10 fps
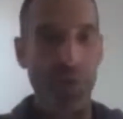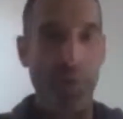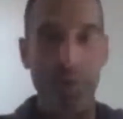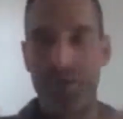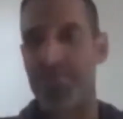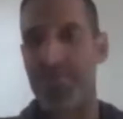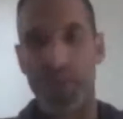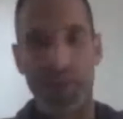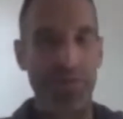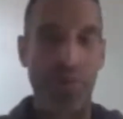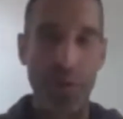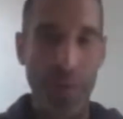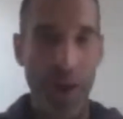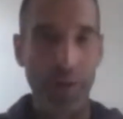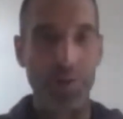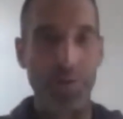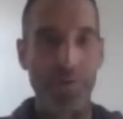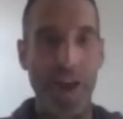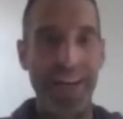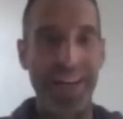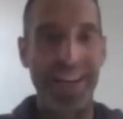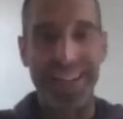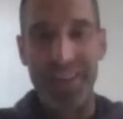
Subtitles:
We're both 30, 40 pounds overweight.